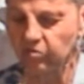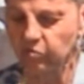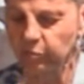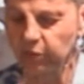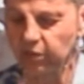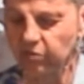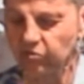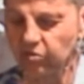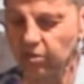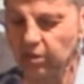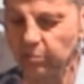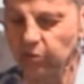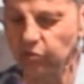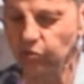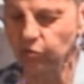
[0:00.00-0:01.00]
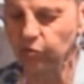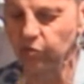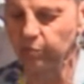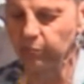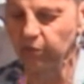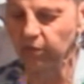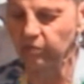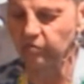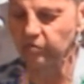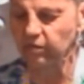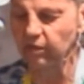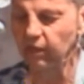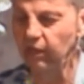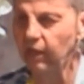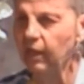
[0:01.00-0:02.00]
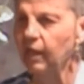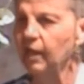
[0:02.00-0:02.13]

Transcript: a spiritually mature person,